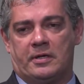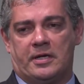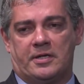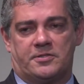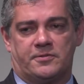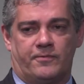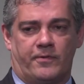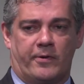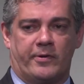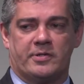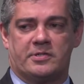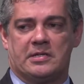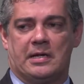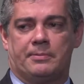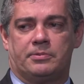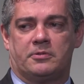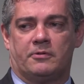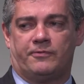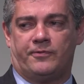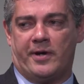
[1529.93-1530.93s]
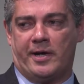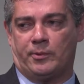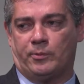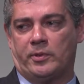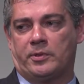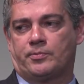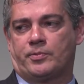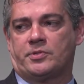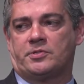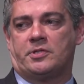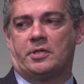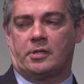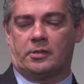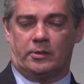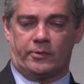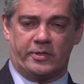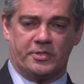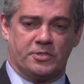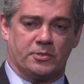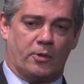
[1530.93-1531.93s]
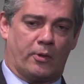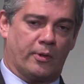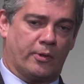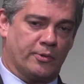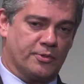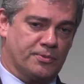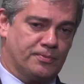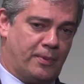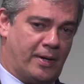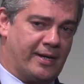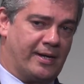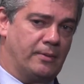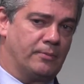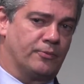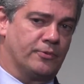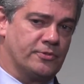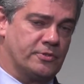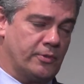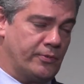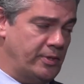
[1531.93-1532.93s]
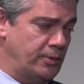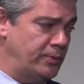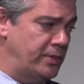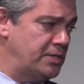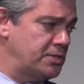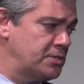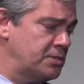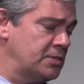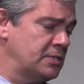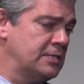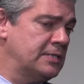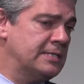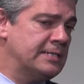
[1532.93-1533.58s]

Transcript: it's very tough to find one particular historical spot in Brazil in which